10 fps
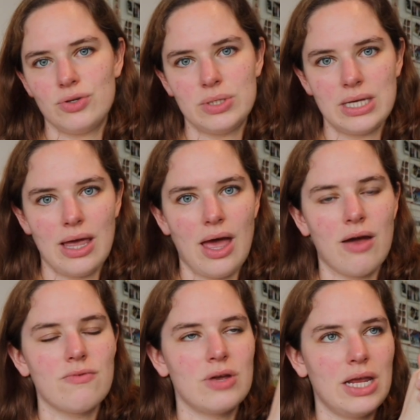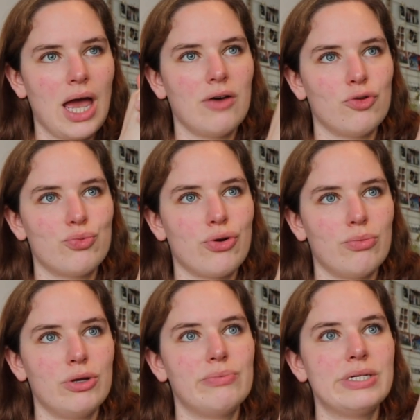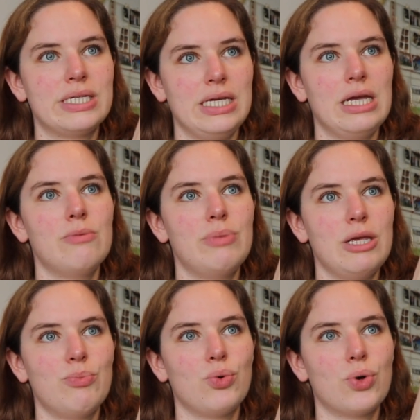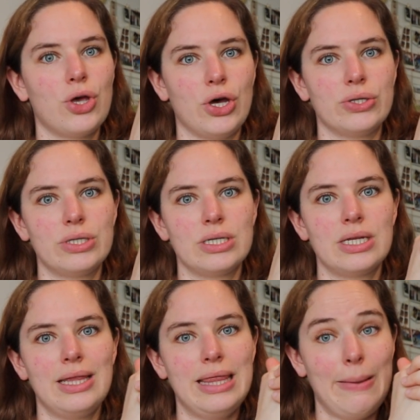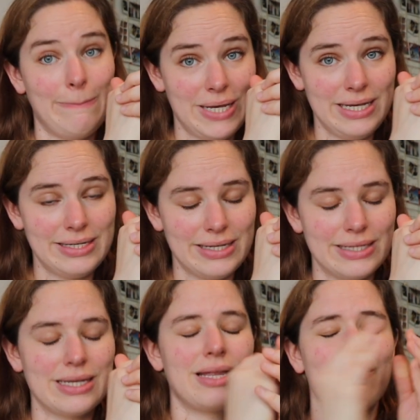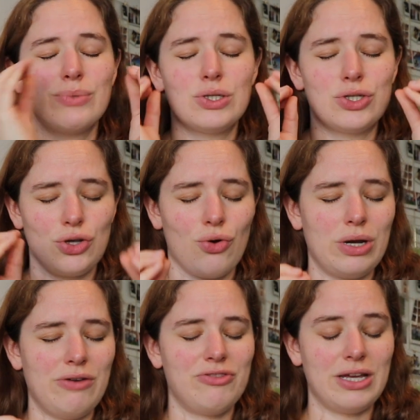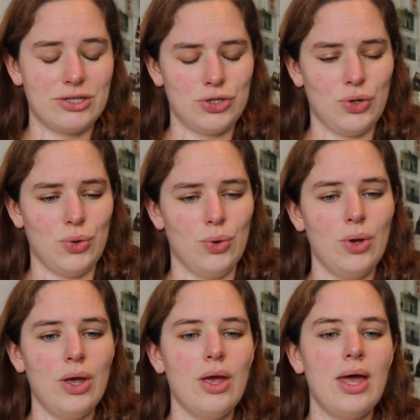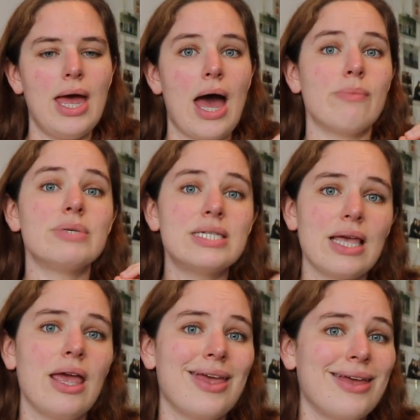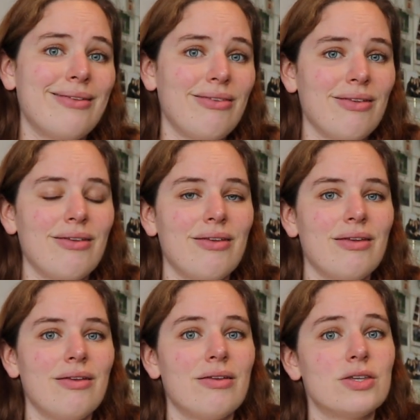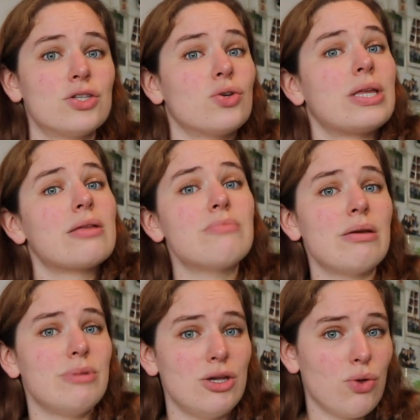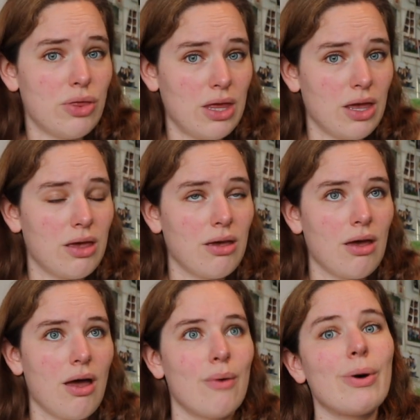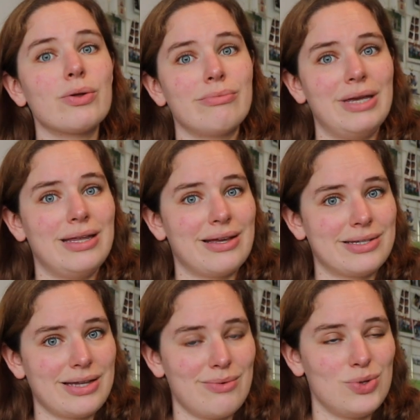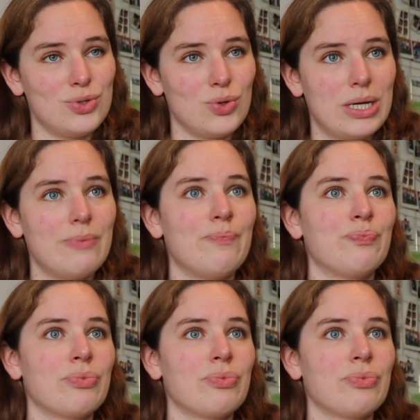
to say, I really have a problem seeing people cut their pieces. And I'm sorry if that's you. I'm saying it so that maybe you think about me next time you do it.